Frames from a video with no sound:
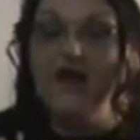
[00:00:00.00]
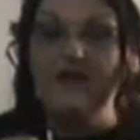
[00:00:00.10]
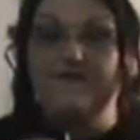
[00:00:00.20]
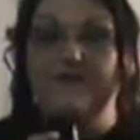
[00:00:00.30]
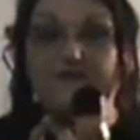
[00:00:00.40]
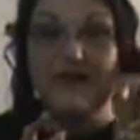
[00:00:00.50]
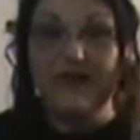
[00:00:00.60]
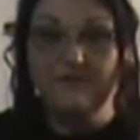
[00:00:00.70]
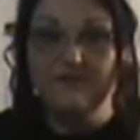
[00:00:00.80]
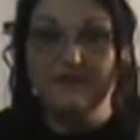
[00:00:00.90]
If you
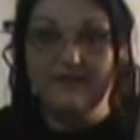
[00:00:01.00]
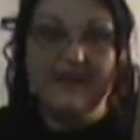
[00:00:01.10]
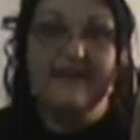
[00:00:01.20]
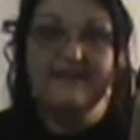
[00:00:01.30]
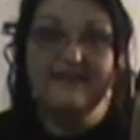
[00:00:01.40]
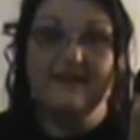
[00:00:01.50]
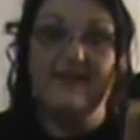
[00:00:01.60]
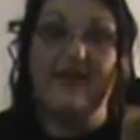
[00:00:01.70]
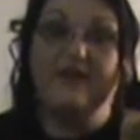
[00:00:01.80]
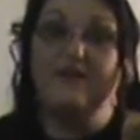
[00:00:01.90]
save one of these
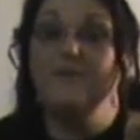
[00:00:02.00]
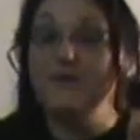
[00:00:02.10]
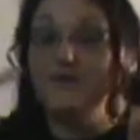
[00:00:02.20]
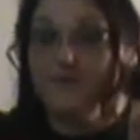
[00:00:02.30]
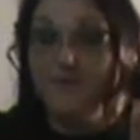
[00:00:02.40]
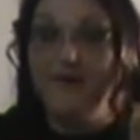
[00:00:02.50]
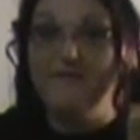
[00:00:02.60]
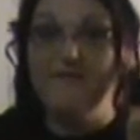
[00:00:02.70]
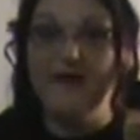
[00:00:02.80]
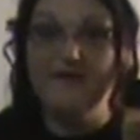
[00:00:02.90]
and you put your
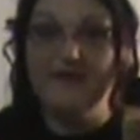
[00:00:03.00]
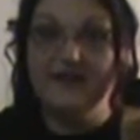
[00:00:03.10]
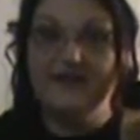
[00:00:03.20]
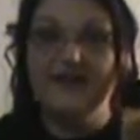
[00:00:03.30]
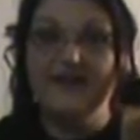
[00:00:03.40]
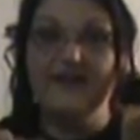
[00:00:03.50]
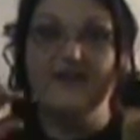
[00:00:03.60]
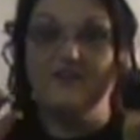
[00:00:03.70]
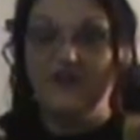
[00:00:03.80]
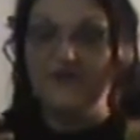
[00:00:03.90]
baby powder down in it,
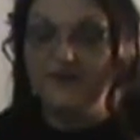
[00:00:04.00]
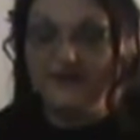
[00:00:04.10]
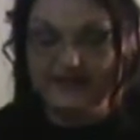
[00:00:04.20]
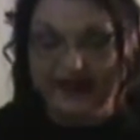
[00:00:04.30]
it'll go in the